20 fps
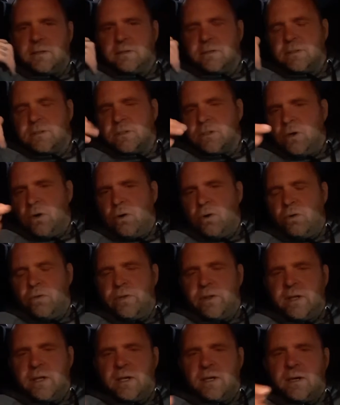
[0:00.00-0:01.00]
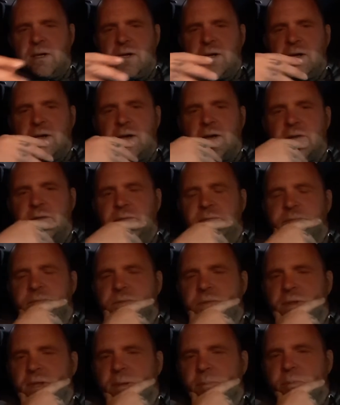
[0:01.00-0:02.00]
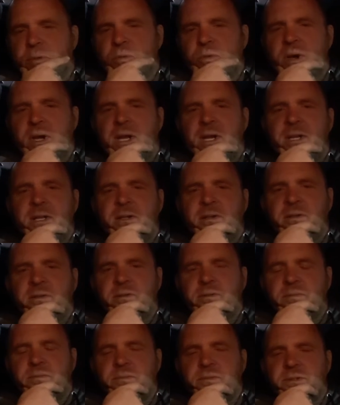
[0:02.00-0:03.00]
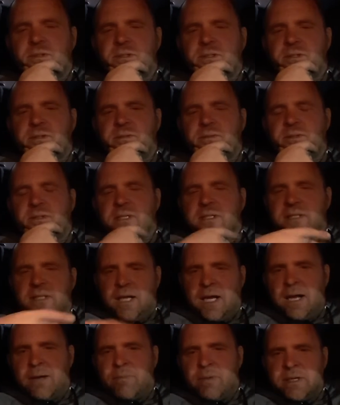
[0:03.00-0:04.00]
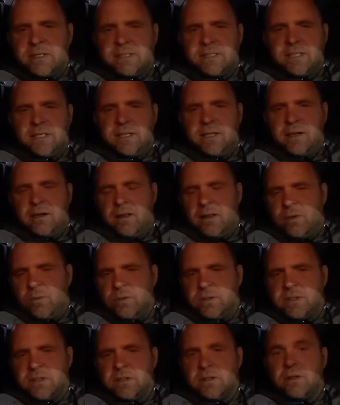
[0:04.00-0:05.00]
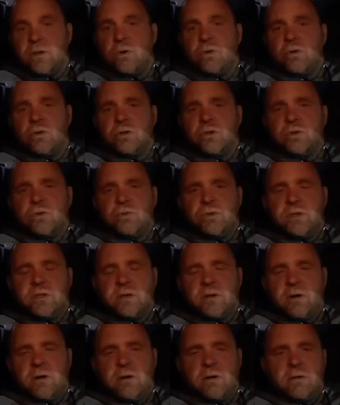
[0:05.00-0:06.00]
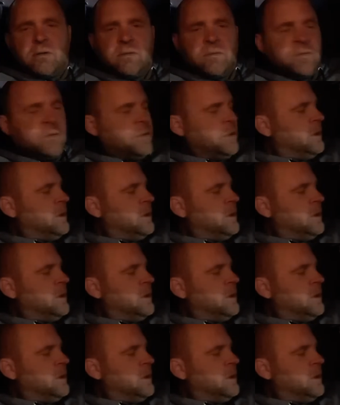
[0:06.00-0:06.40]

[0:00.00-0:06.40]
So then I've been waiting since I got my CDL. I went to the local union hall